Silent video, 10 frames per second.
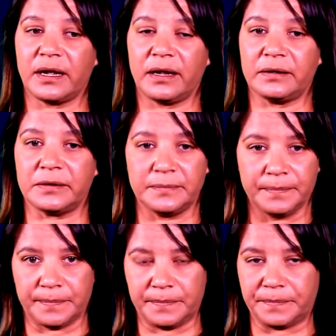and
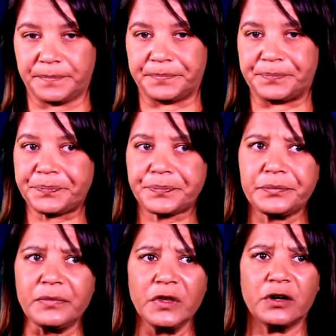
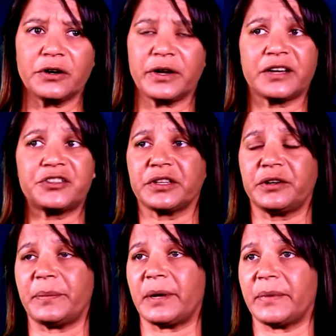I actually
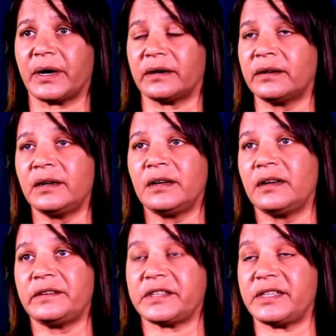remember
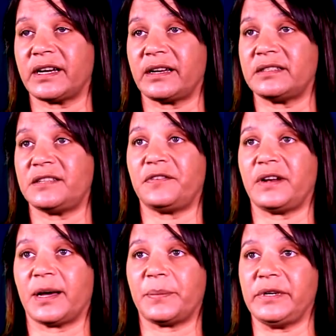the day as if
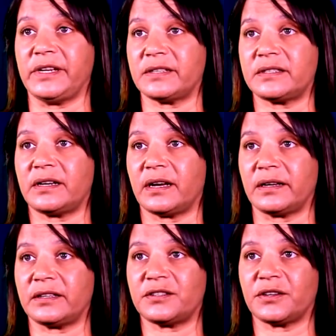it happened
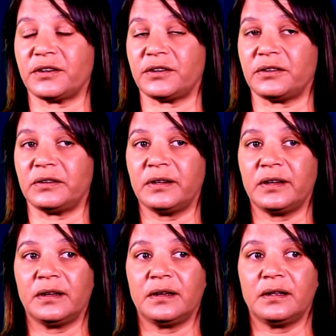yesterday. So
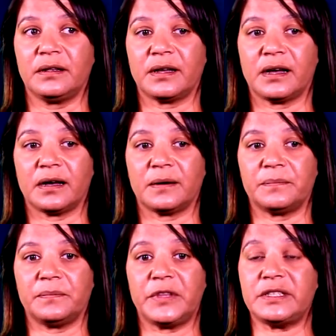
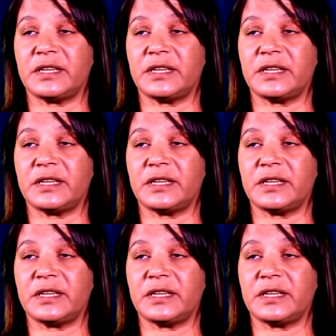the